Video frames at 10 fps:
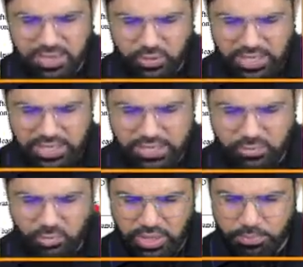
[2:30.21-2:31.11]
Let's come
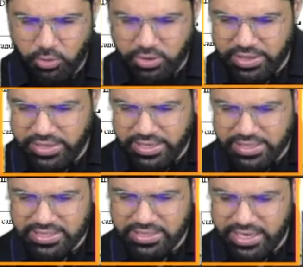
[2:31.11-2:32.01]
to the important details,
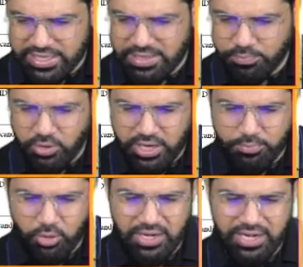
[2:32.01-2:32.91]
and the next important
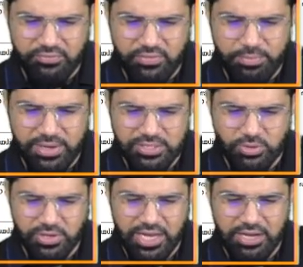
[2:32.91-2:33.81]
part that everybody is
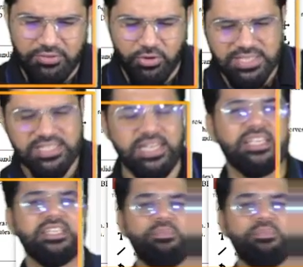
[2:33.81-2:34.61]
looking for is the selection